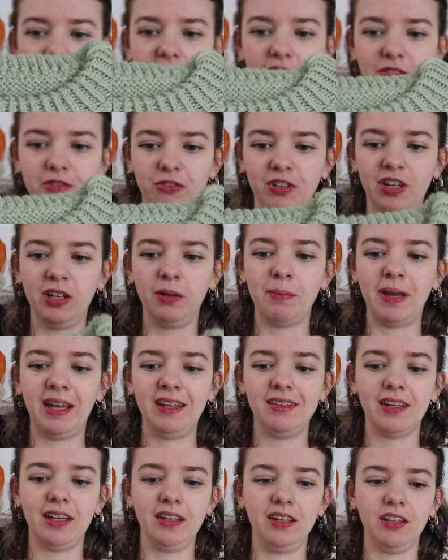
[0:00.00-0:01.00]
have really
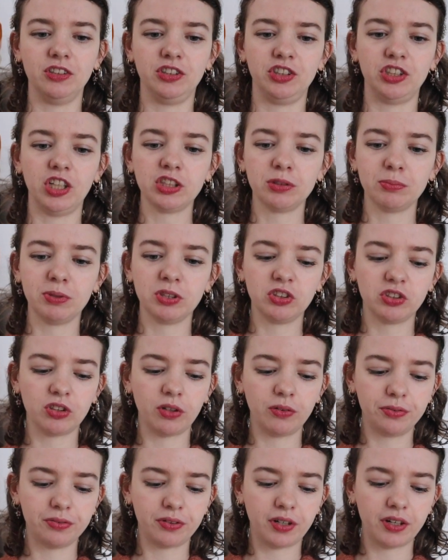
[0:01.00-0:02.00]
made any adjustments
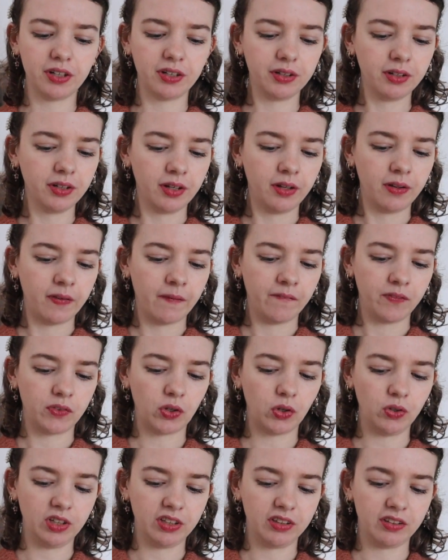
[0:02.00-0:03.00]
so far. The
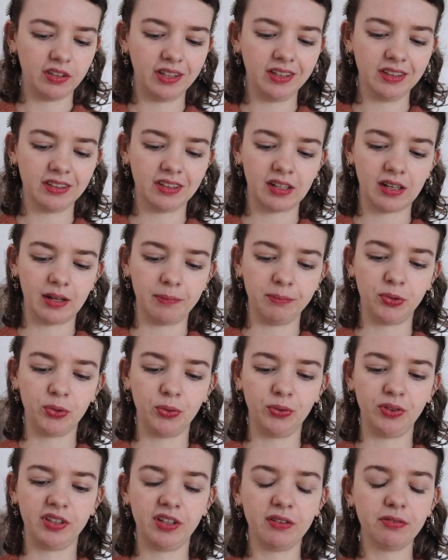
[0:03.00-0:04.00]
only thing that I'm
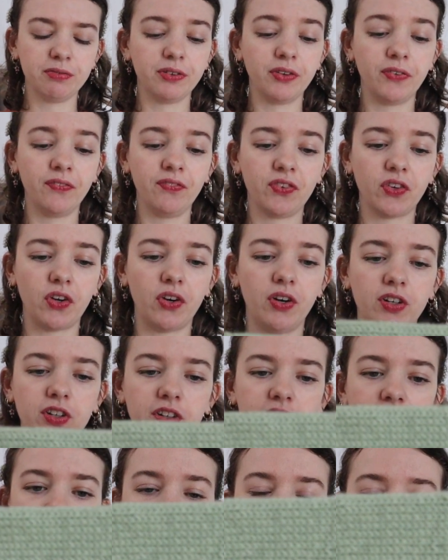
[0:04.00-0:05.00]
doing different are the